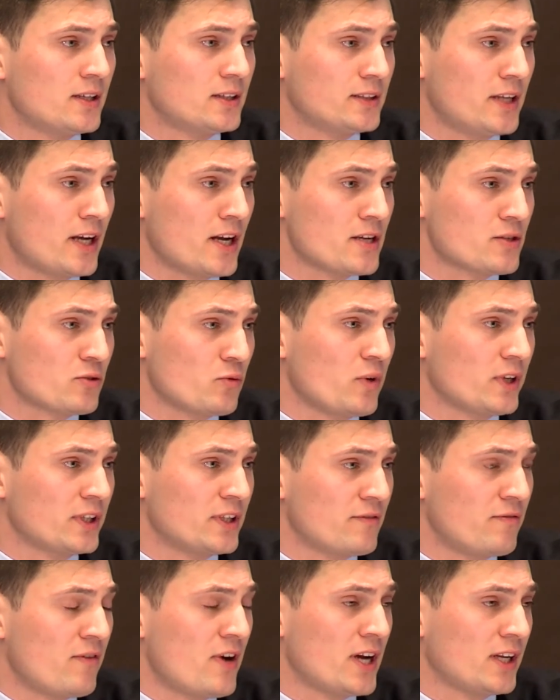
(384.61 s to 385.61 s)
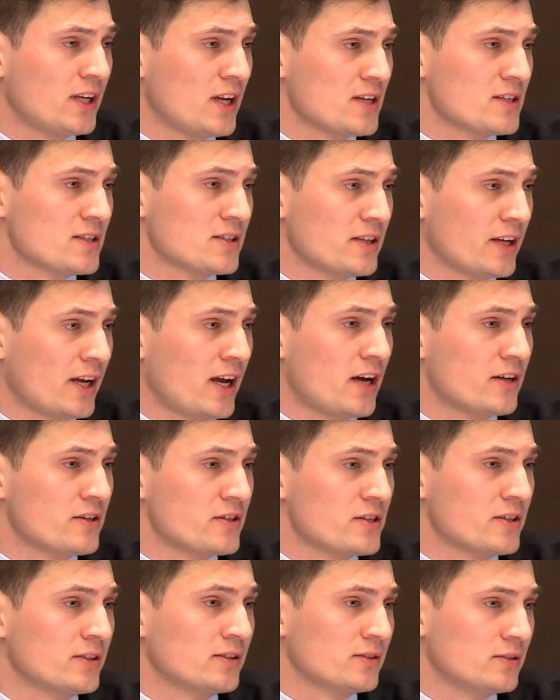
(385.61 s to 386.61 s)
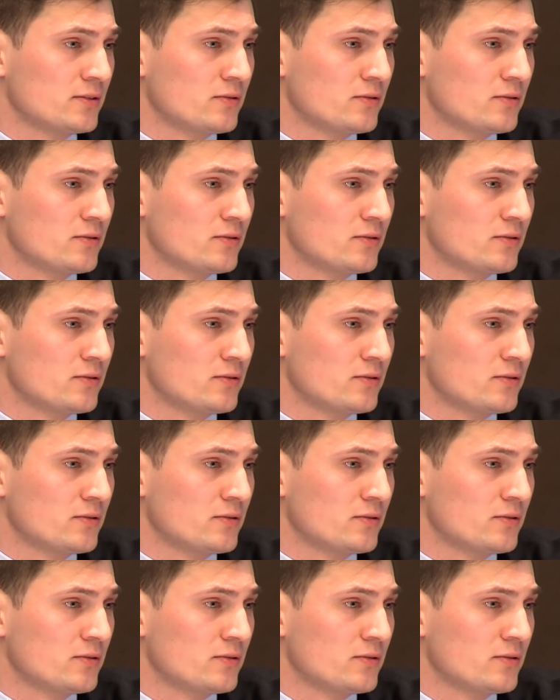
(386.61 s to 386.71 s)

that is what defines us as a country,